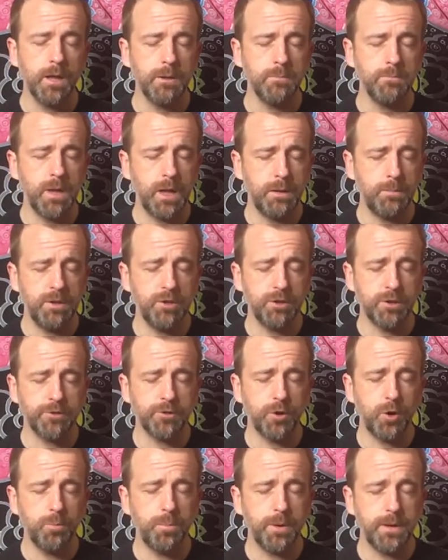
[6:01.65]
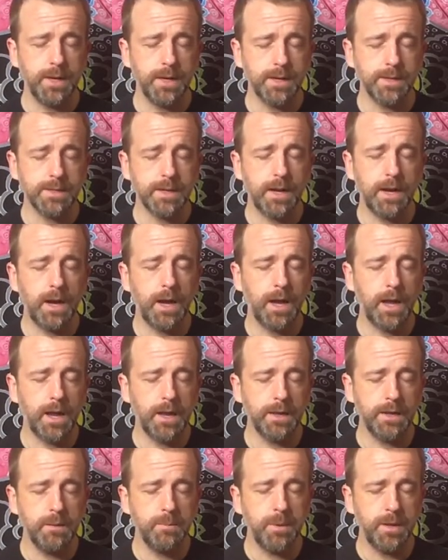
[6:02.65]
maybe just opening a
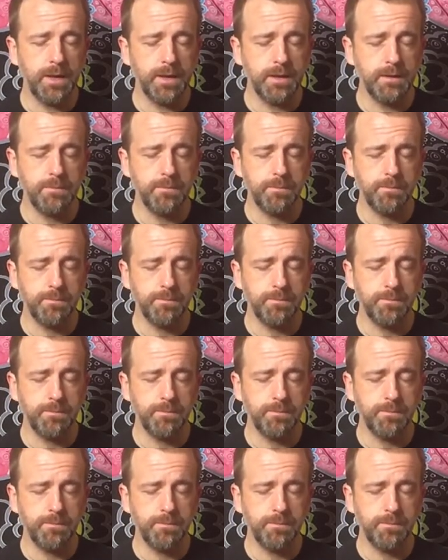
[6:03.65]
tiny bit.